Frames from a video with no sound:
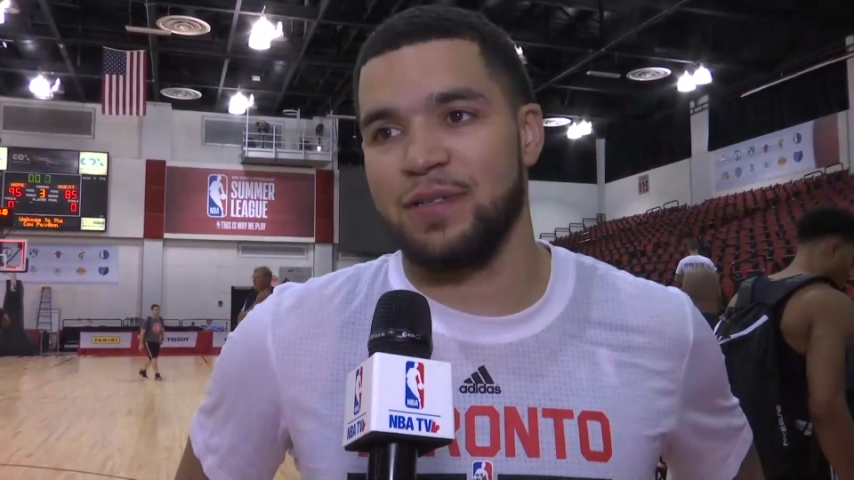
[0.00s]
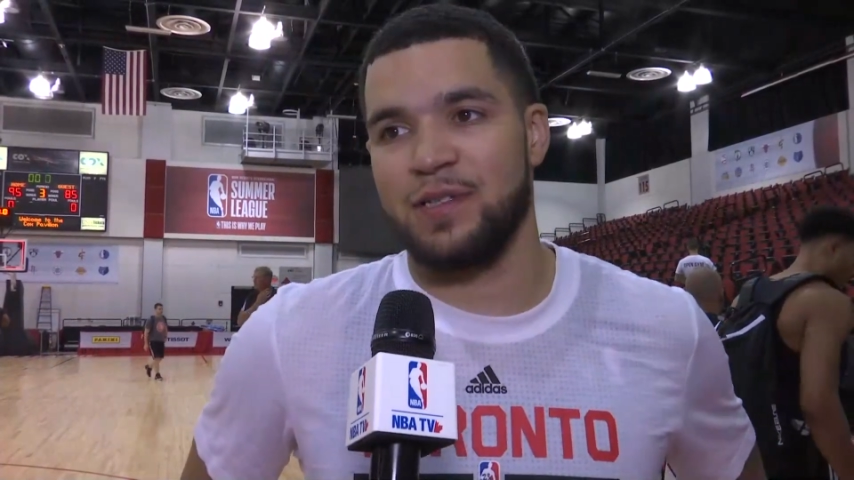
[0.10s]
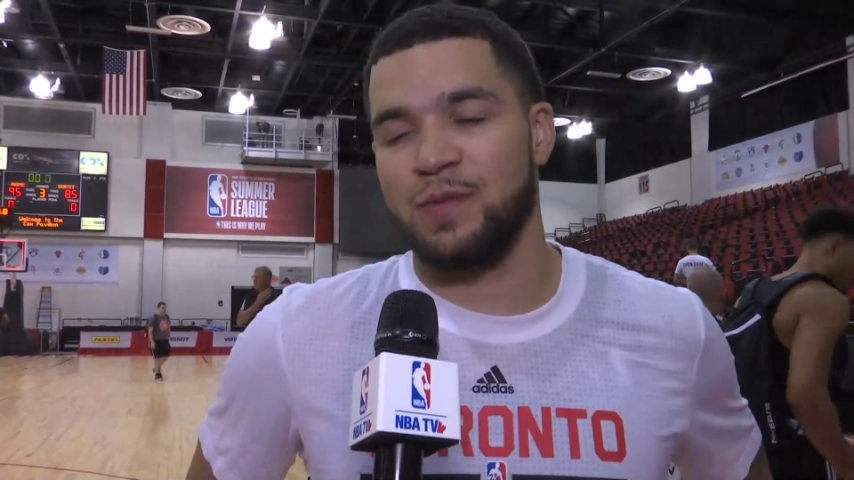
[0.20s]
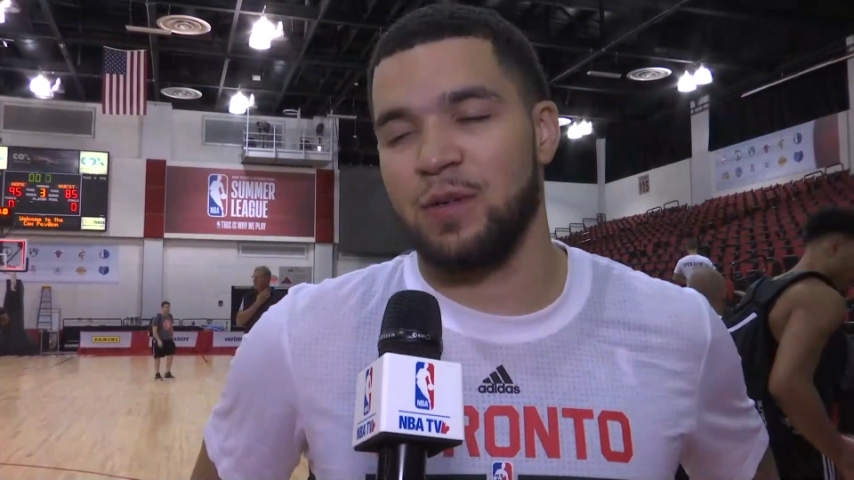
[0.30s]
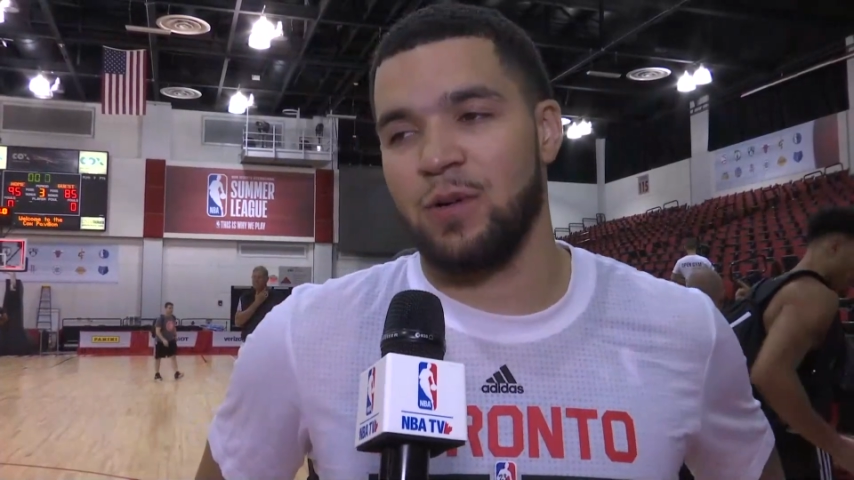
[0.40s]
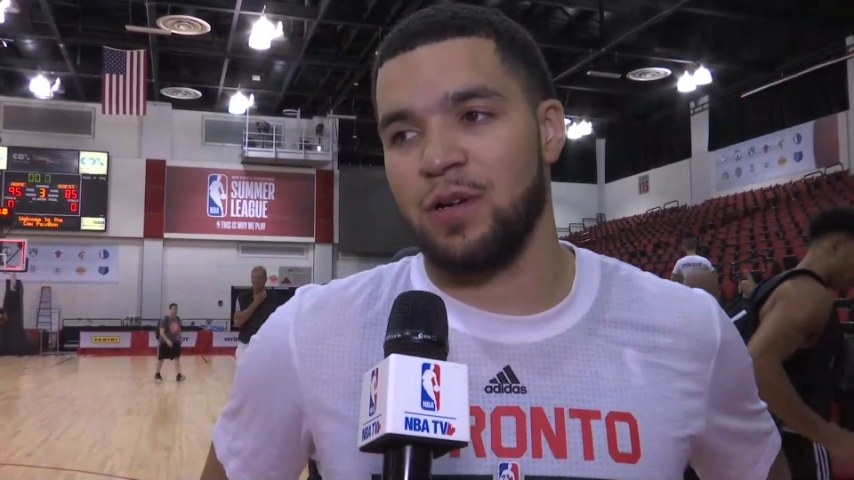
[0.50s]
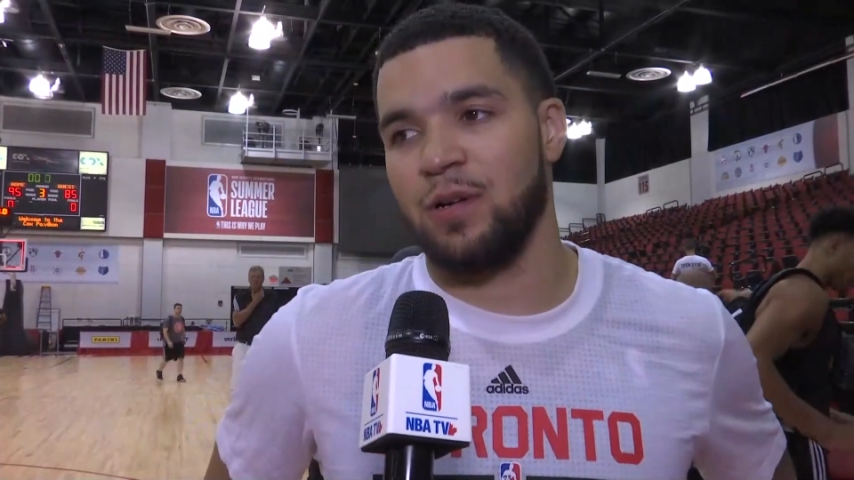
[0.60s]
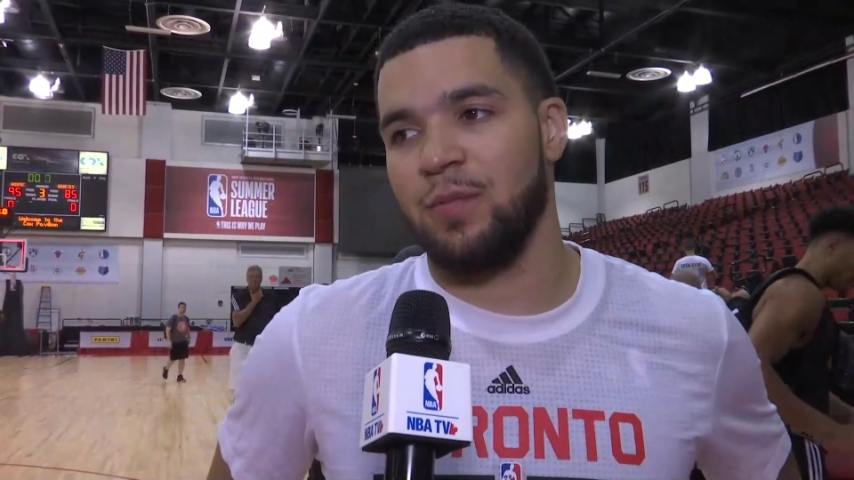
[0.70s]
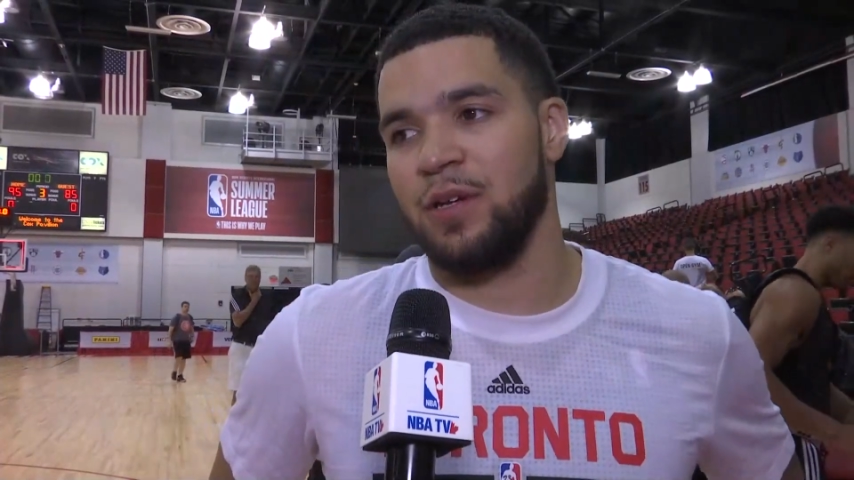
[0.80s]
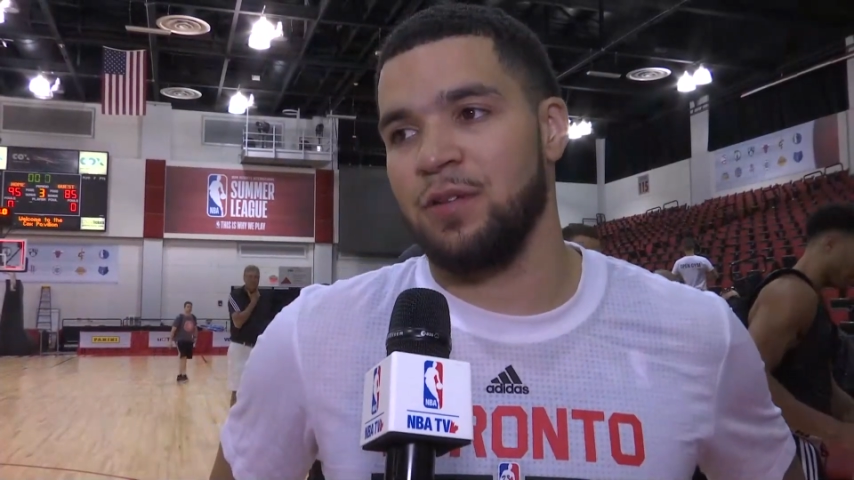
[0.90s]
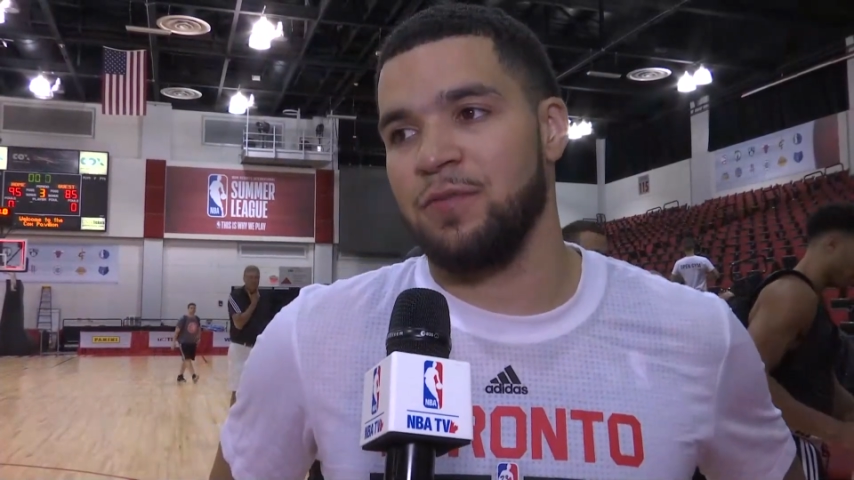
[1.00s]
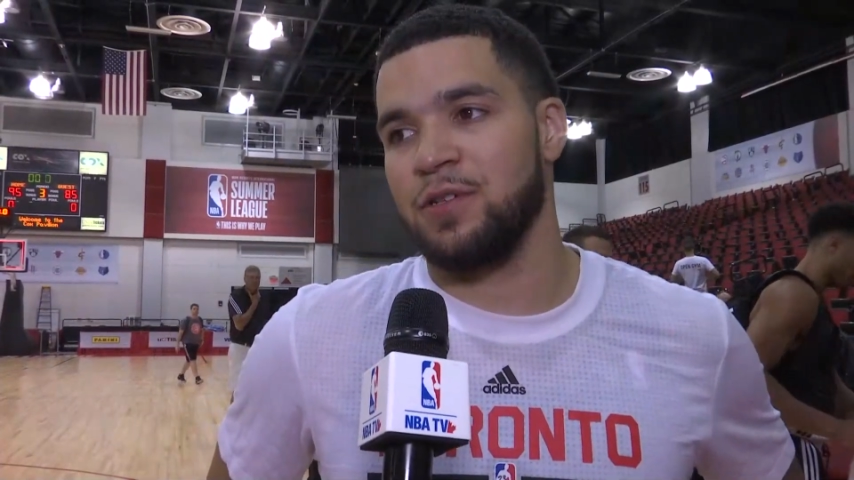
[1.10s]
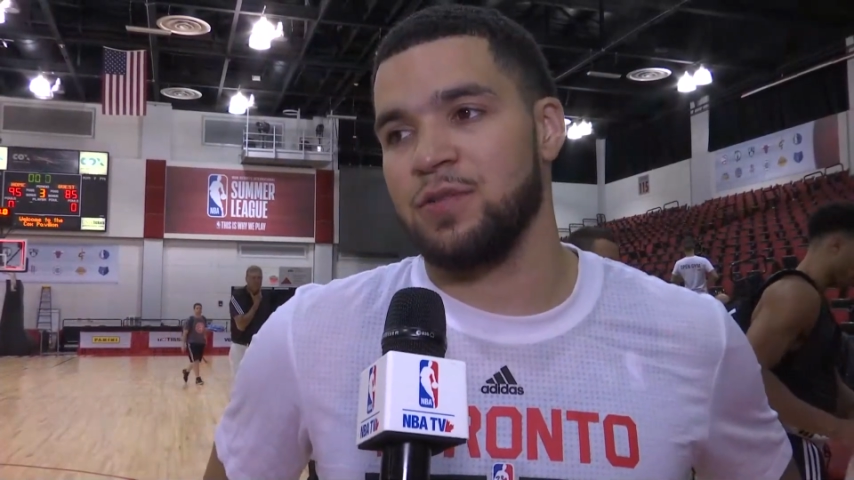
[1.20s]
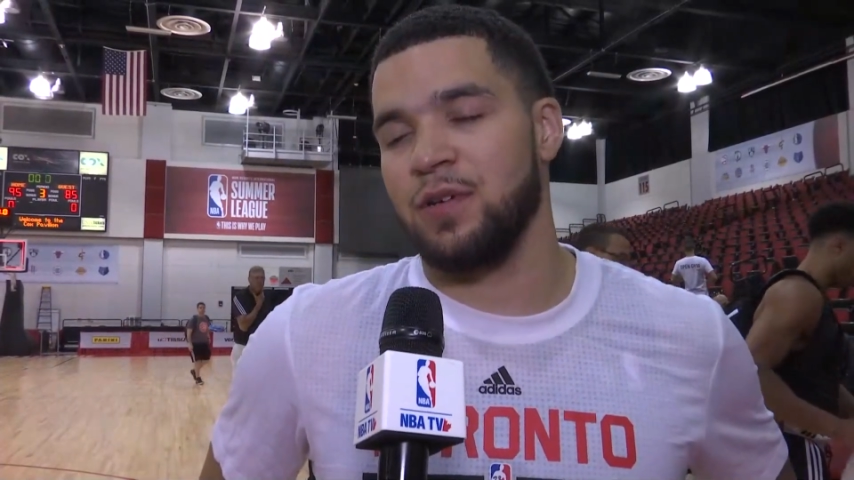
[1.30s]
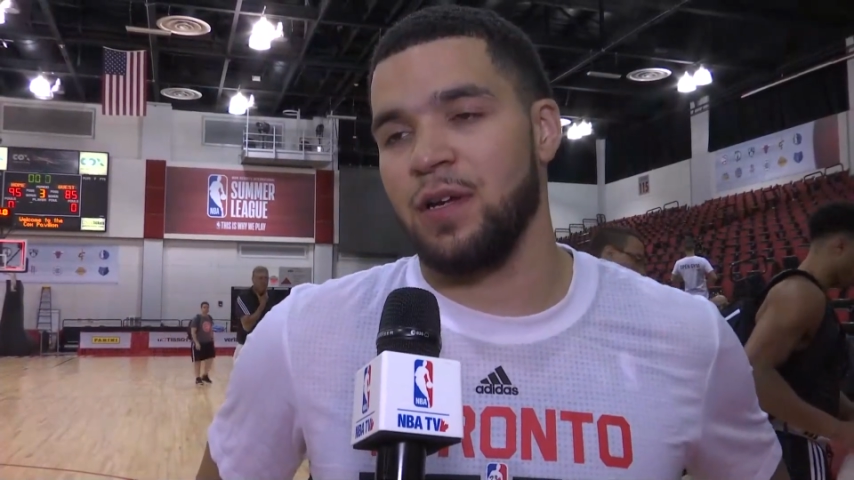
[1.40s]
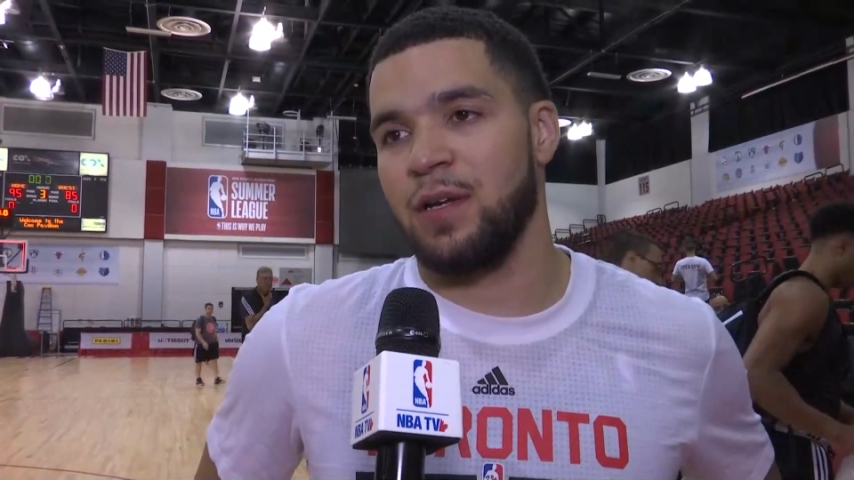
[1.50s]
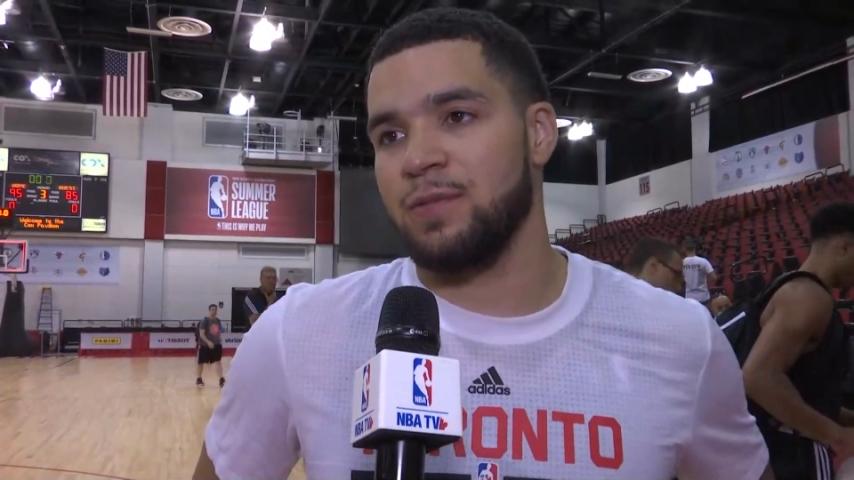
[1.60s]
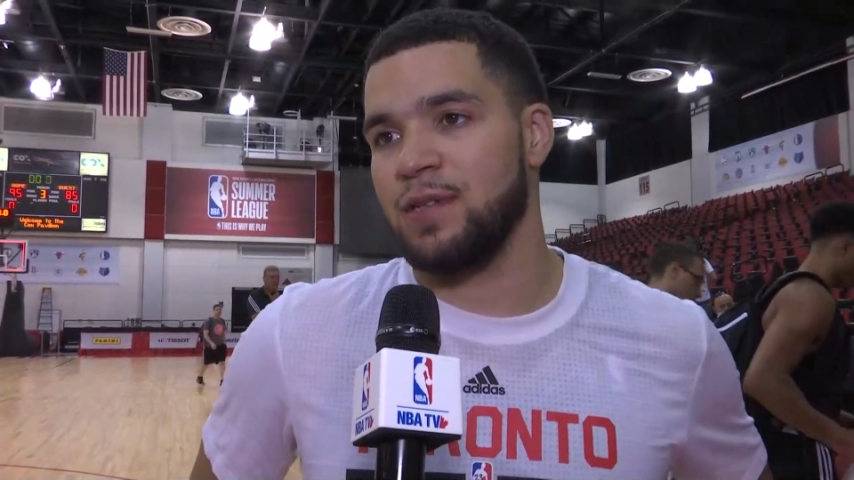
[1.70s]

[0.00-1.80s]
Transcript: I just been working on my individual game,